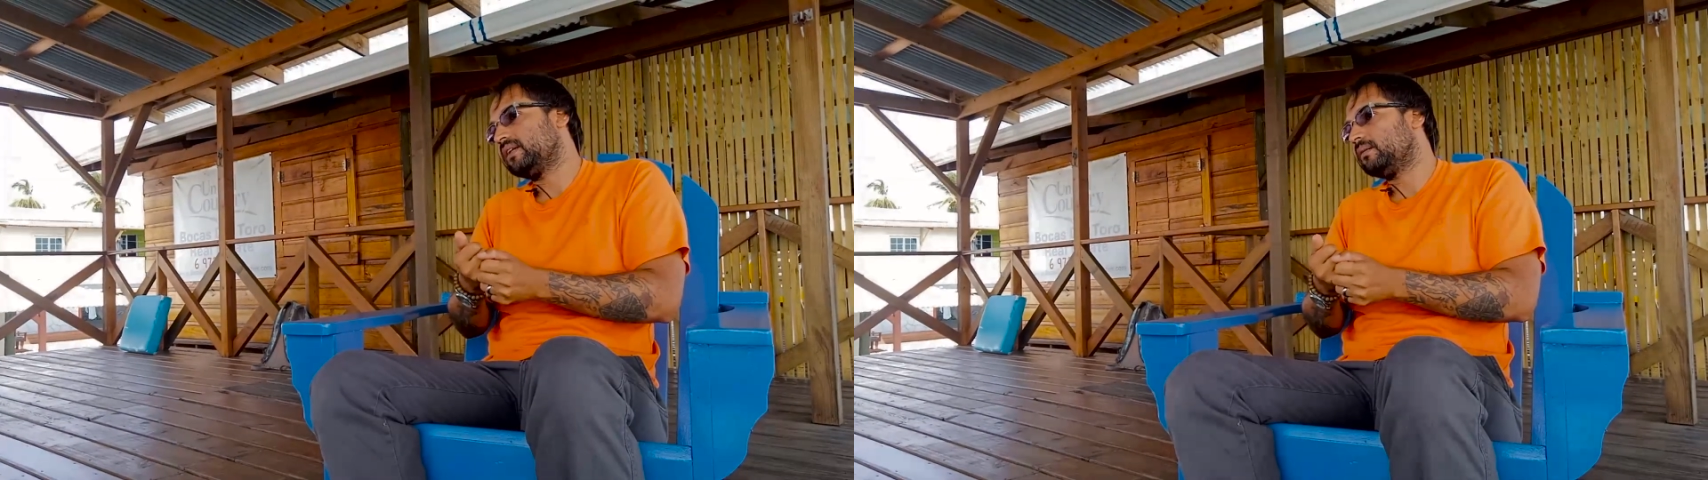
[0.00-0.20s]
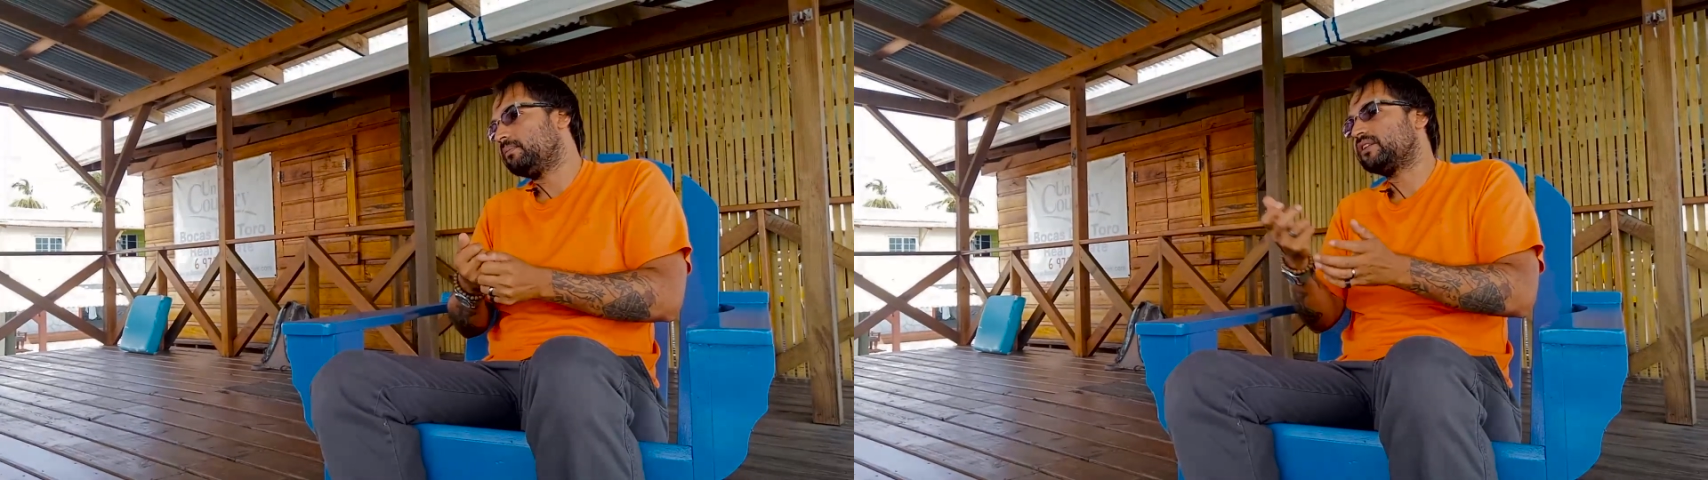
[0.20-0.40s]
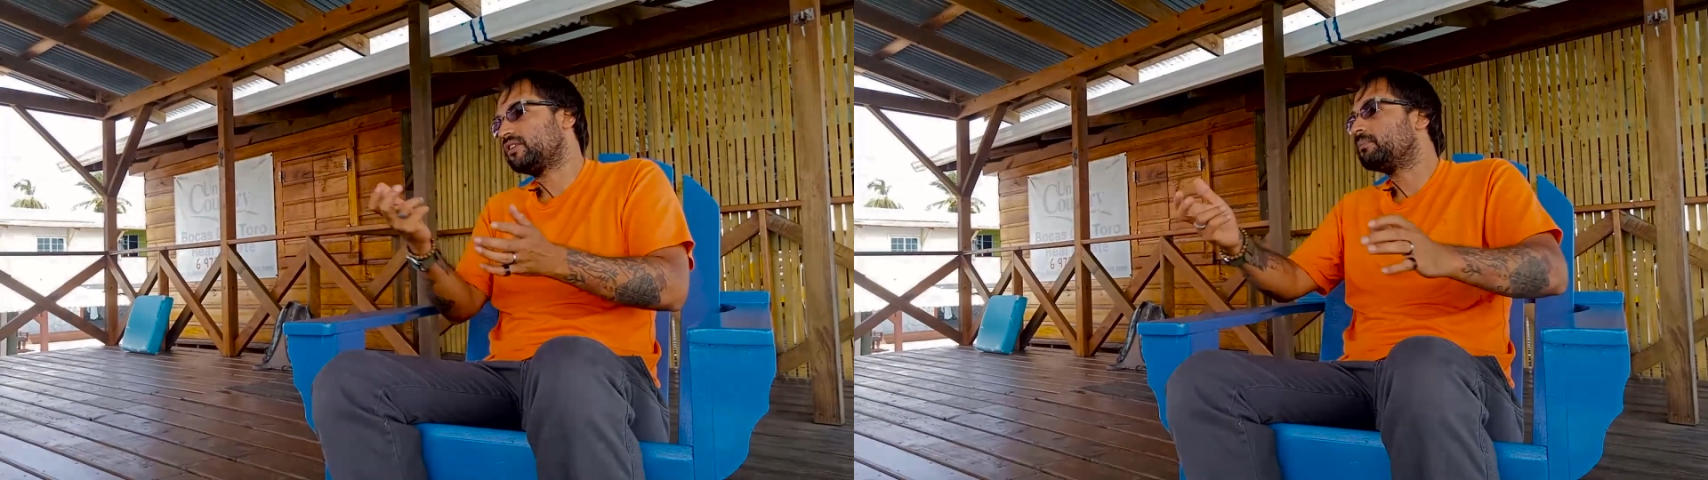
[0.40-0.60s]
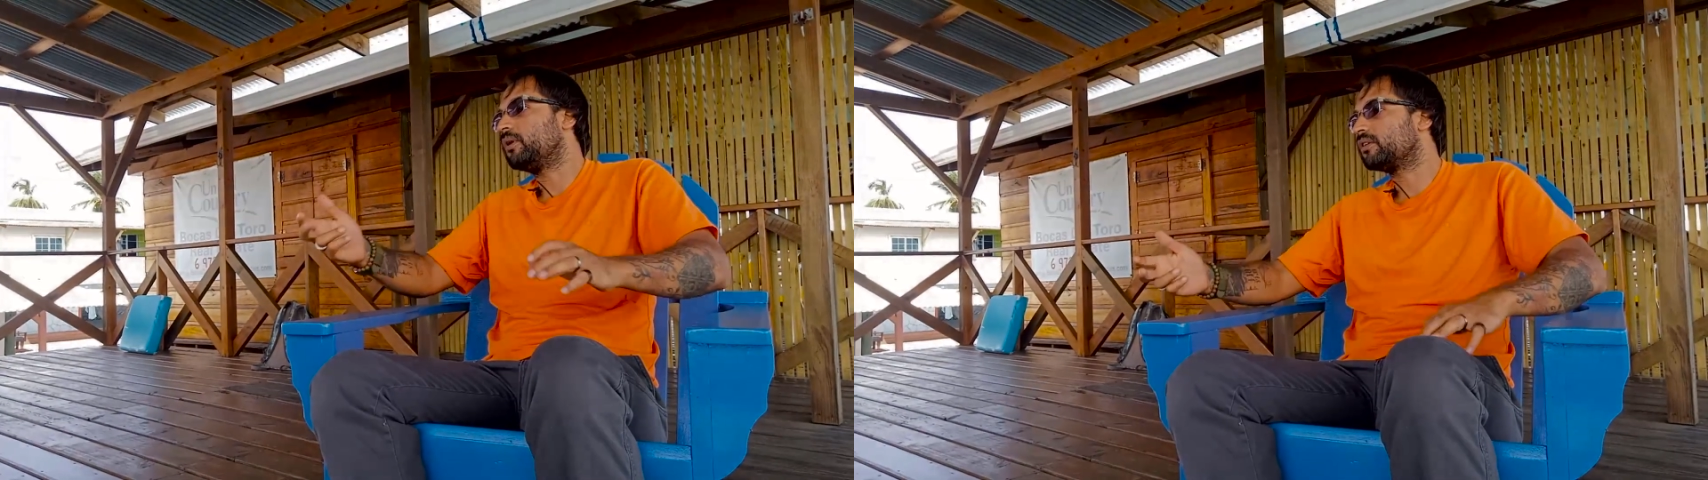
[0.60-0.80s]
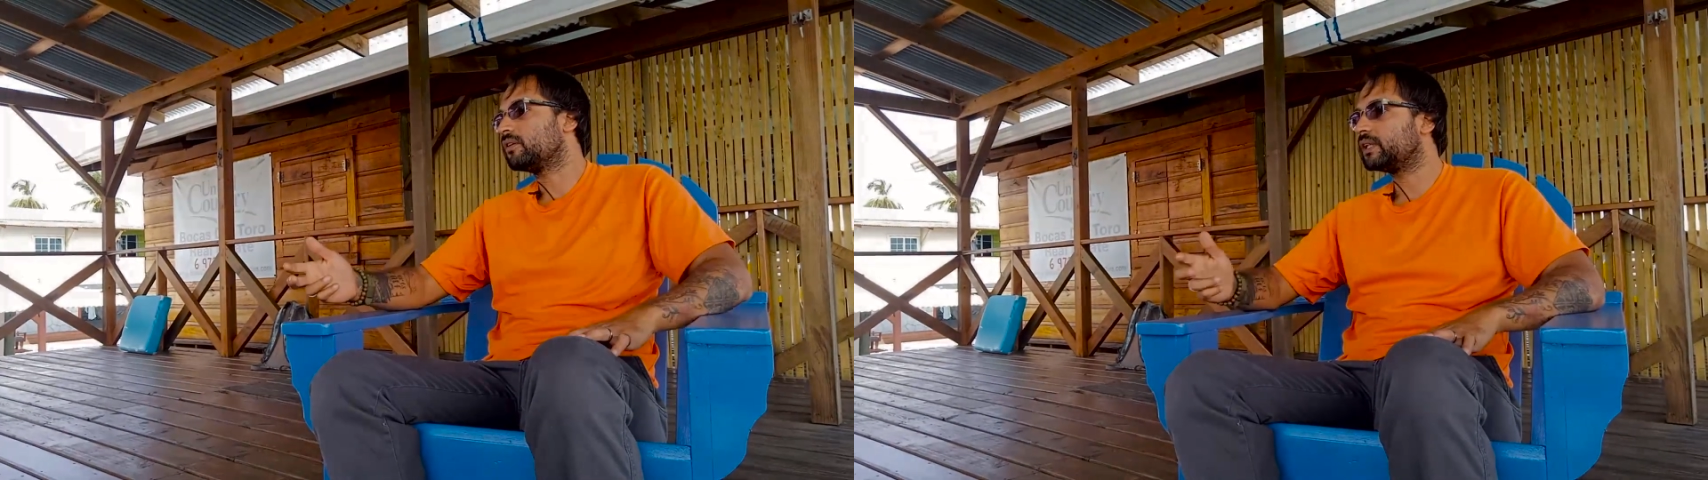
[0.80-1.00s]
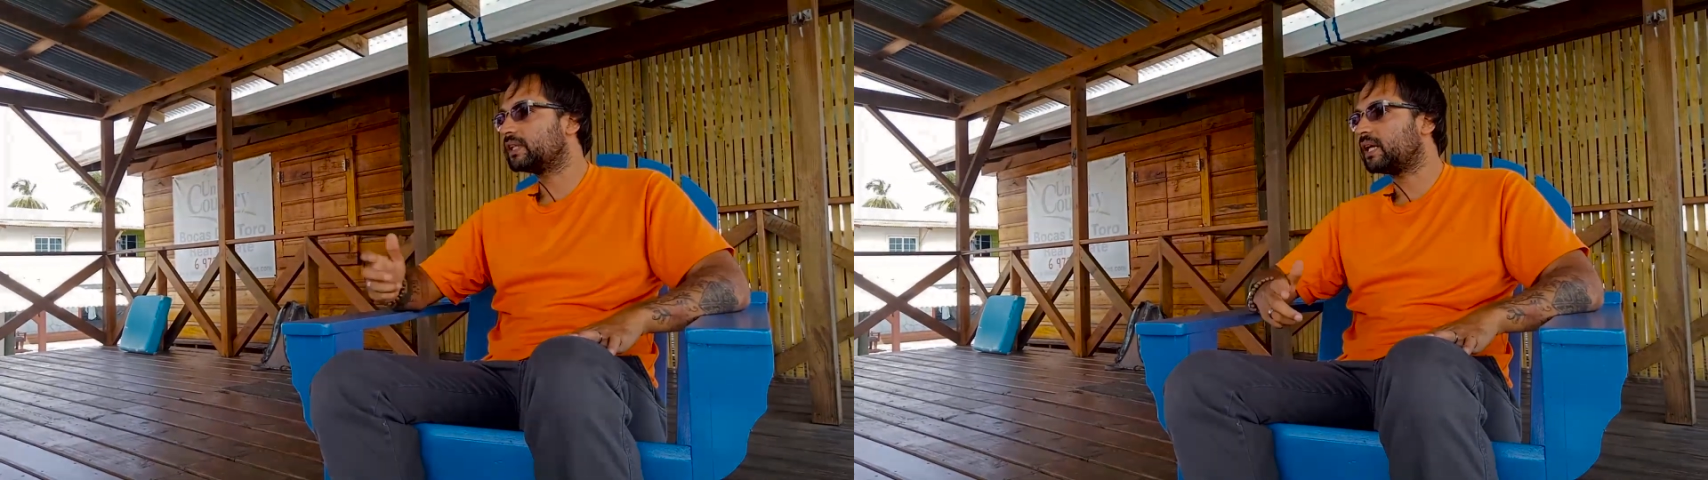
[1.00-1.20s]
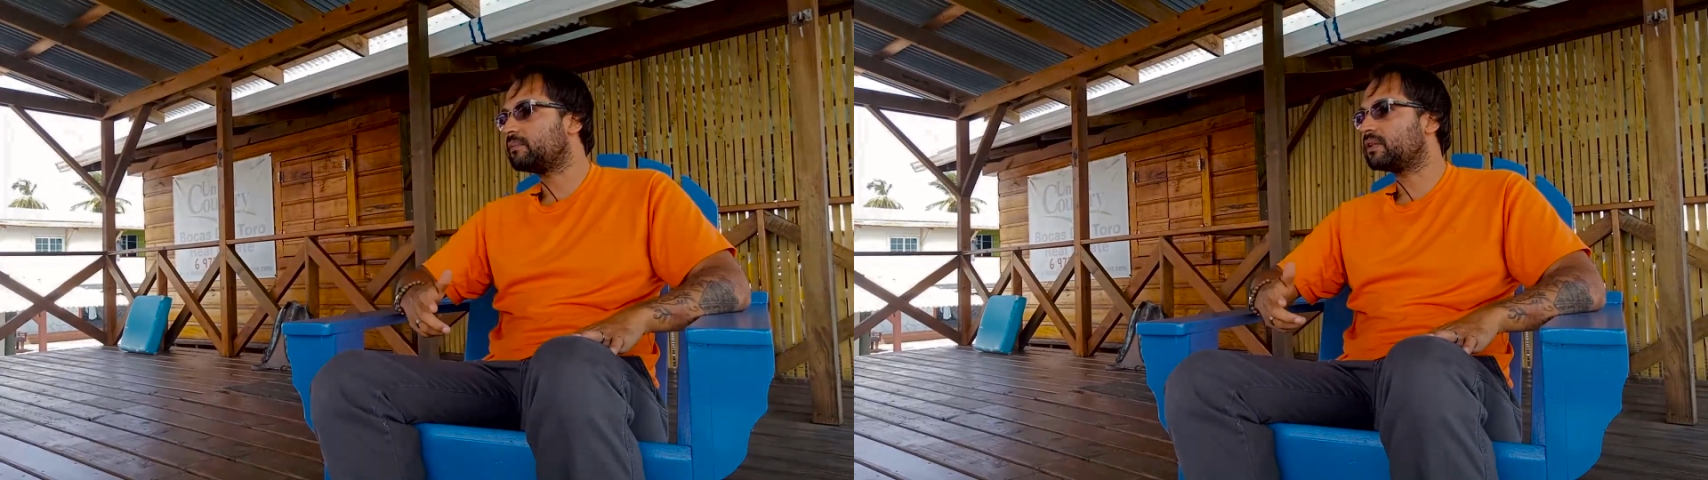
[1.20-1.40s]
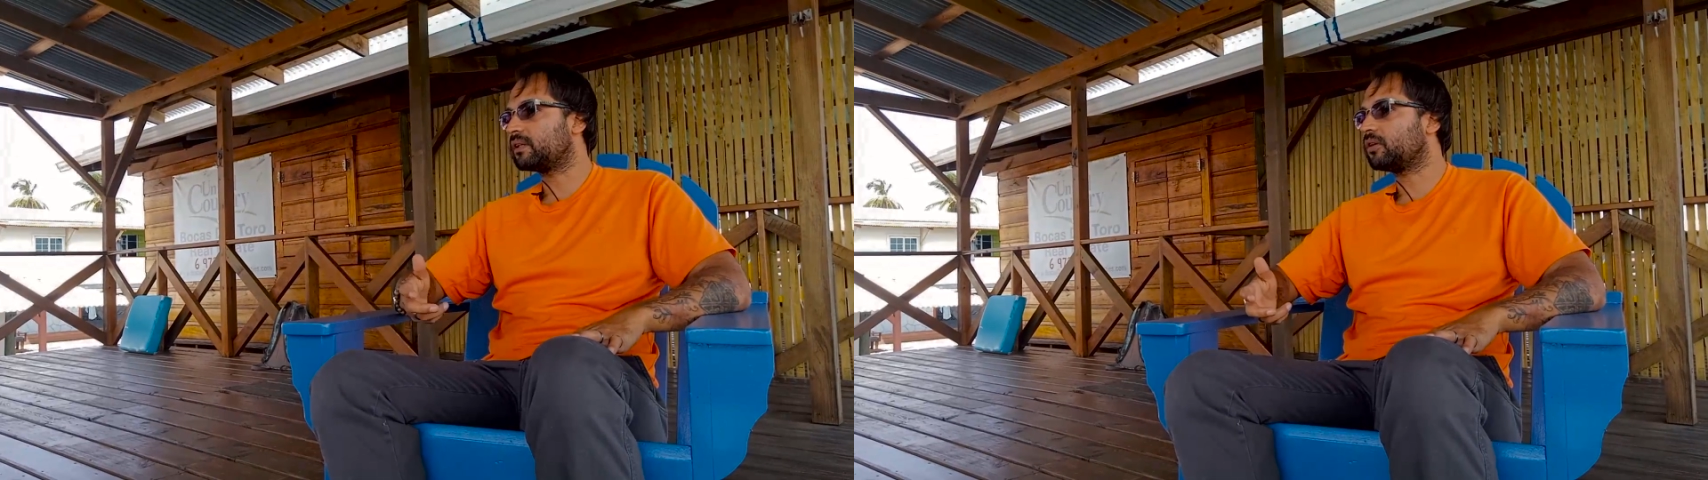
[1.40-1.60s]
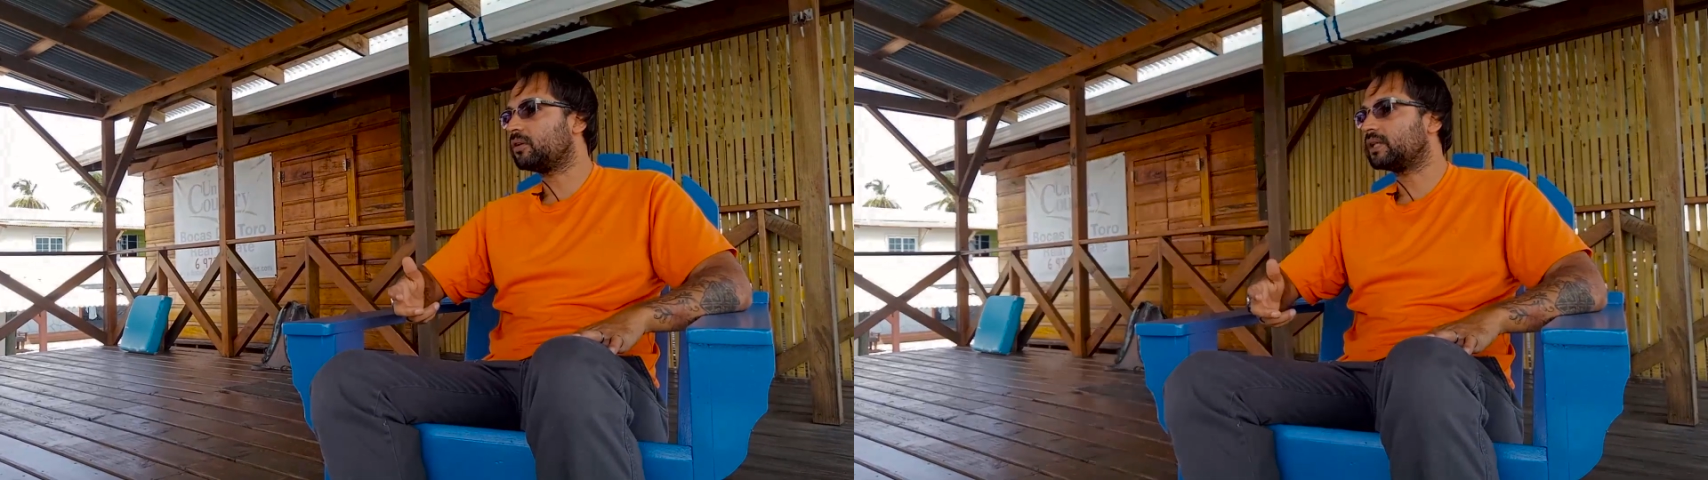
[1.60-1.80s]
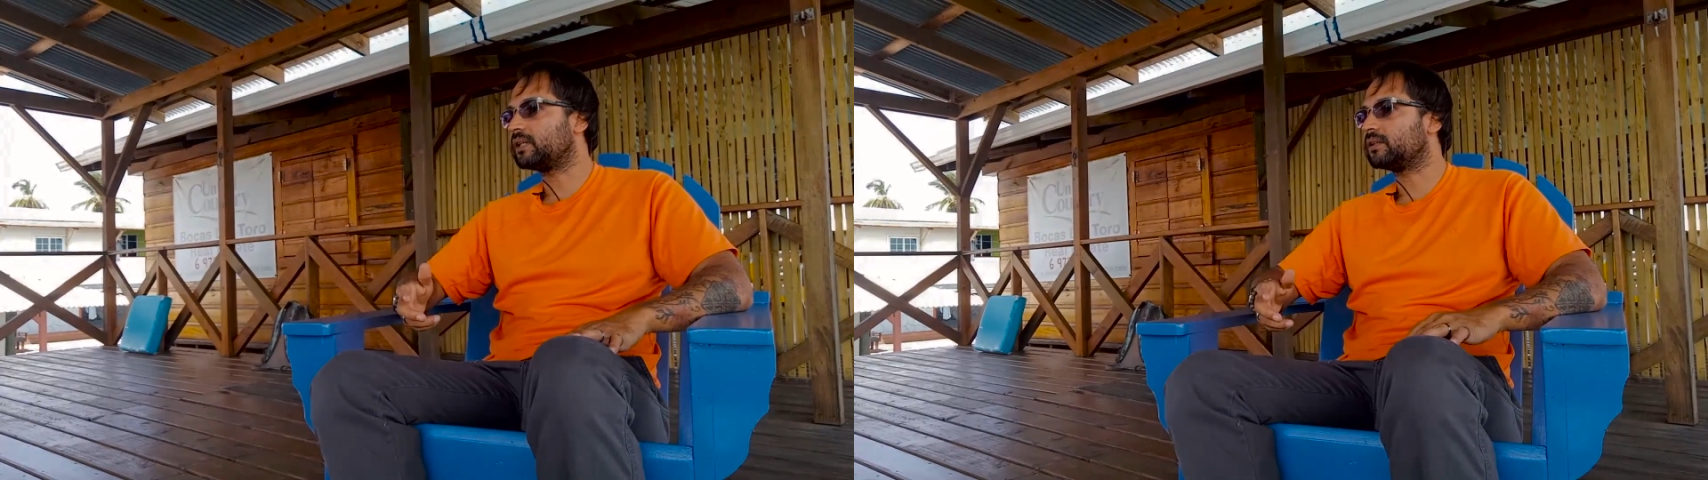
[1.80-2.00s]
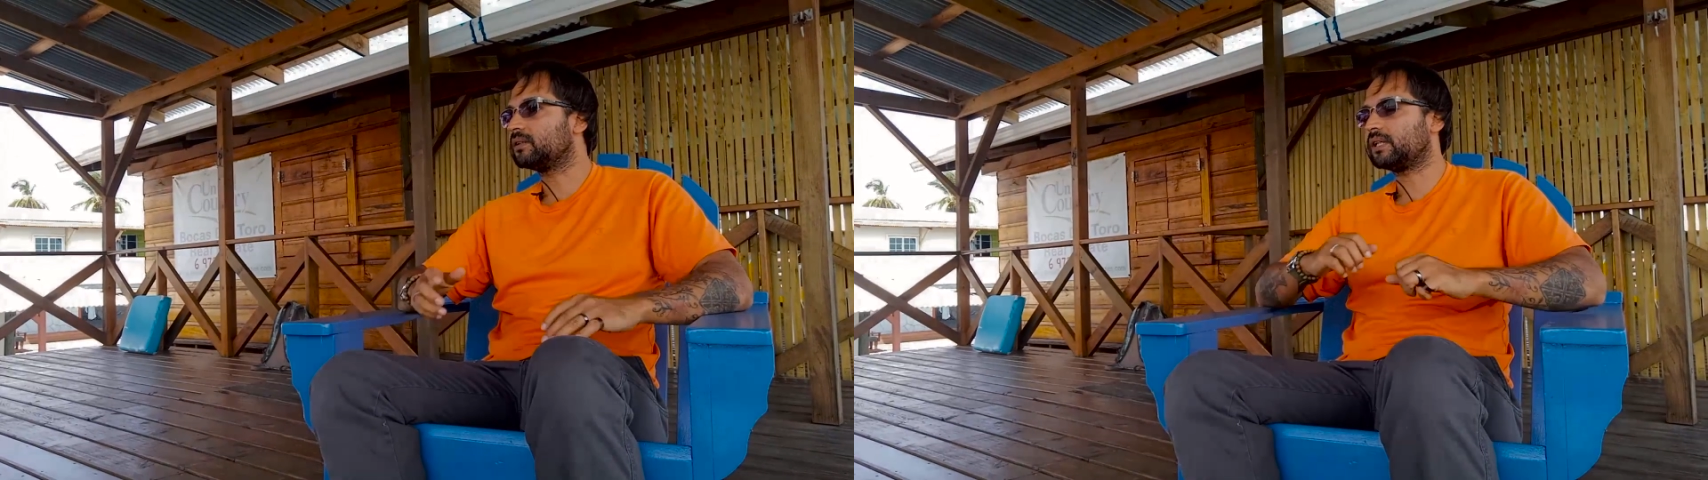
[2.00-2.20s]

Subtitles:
but most of the time it's a coral, no?